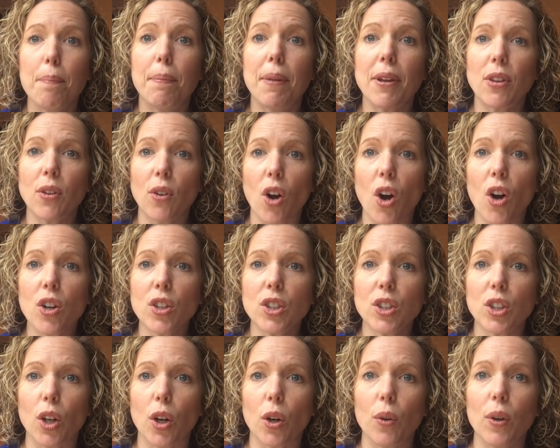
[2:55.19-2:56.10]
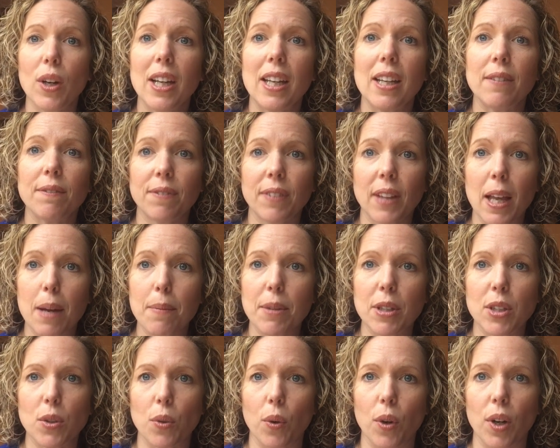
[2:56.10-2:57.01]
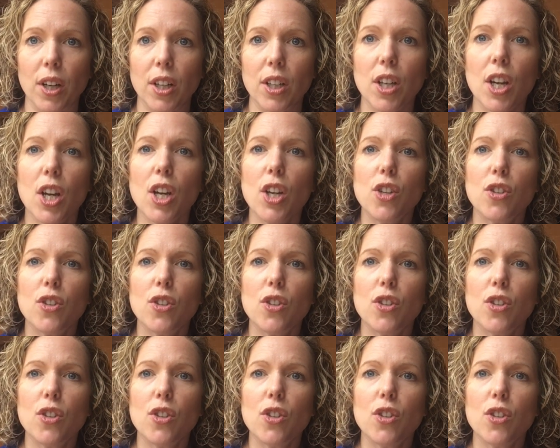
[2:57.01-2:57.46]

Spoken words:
but they're also inflammatory.